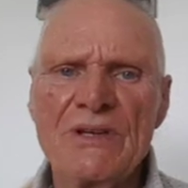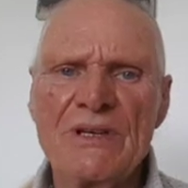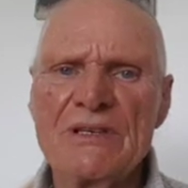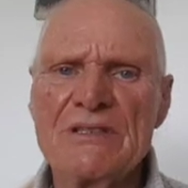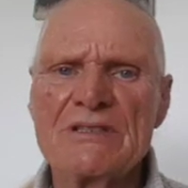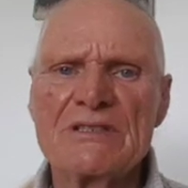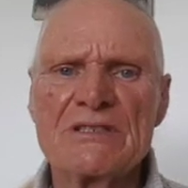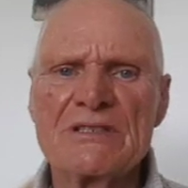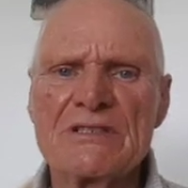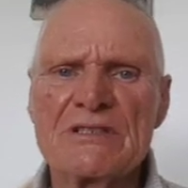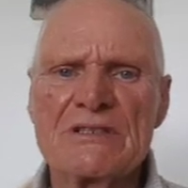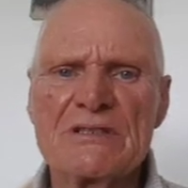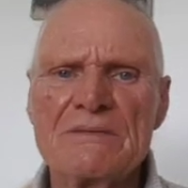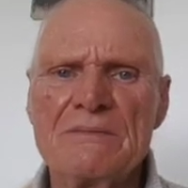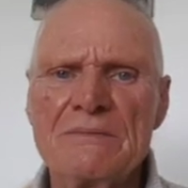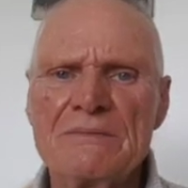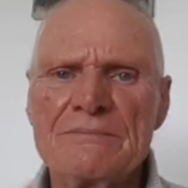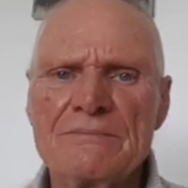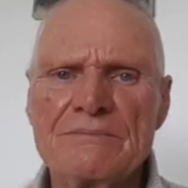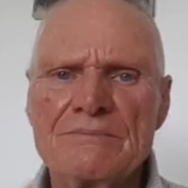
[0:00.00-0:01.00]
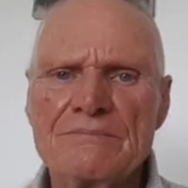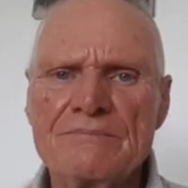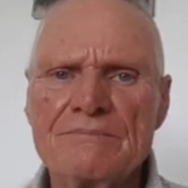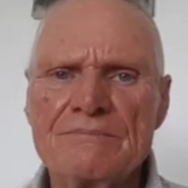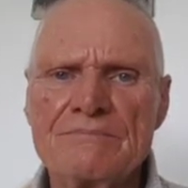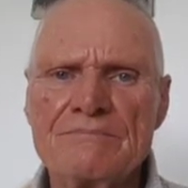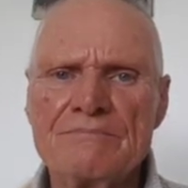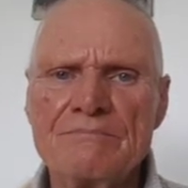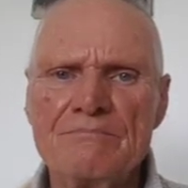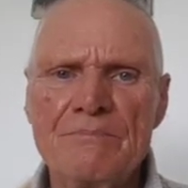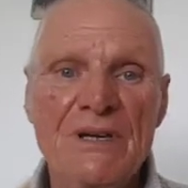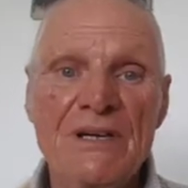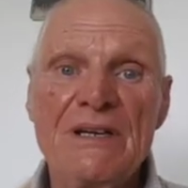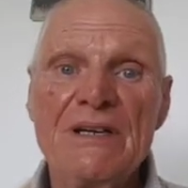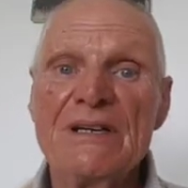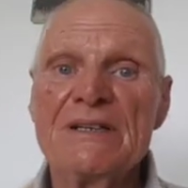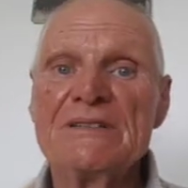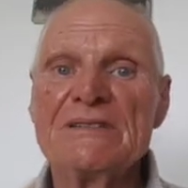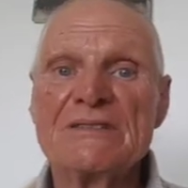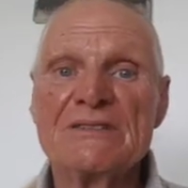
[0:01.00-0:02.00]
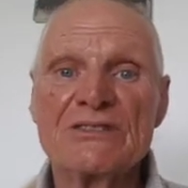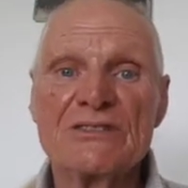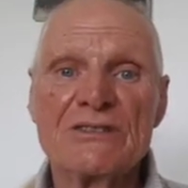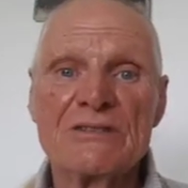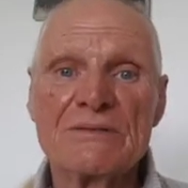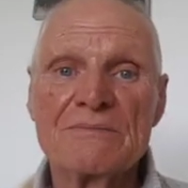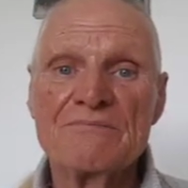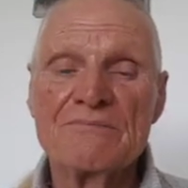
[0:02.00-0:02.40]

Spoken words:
his minions,